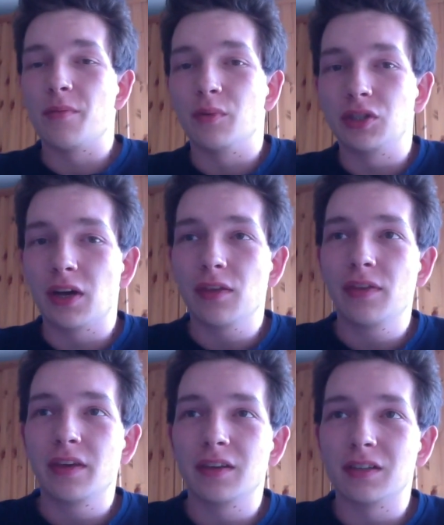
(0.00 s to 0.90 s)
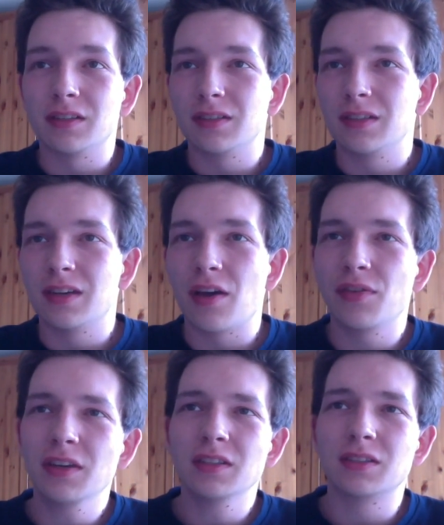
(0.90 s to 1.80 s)
which I think it's
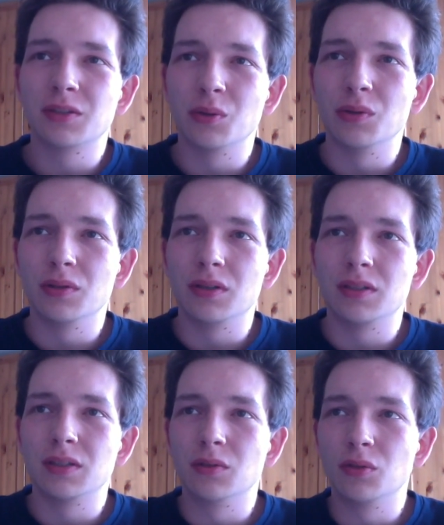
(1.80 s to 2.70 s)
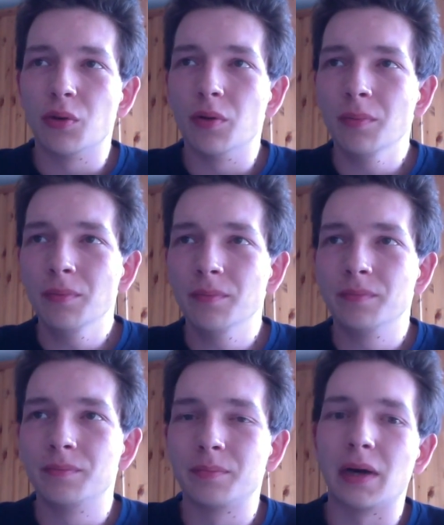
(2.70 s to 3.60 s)
a good term,
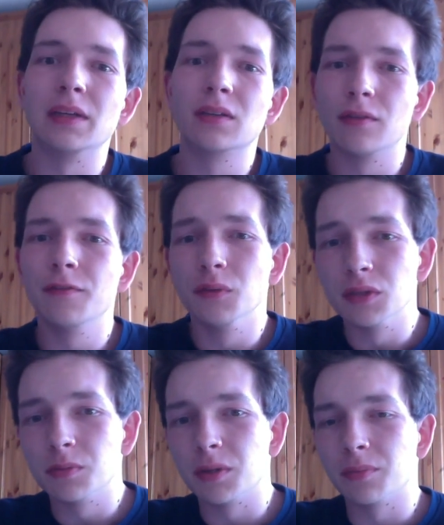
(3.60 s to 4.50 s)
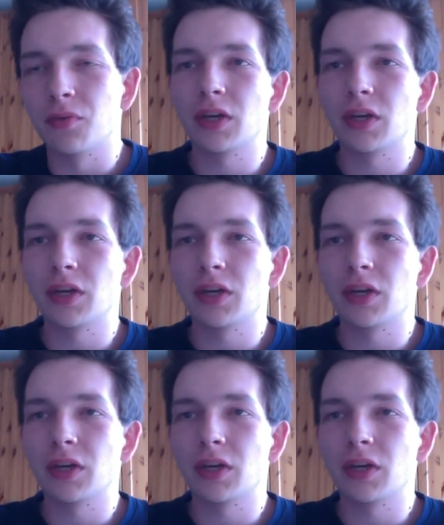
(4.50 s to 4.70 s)
but it confuses people.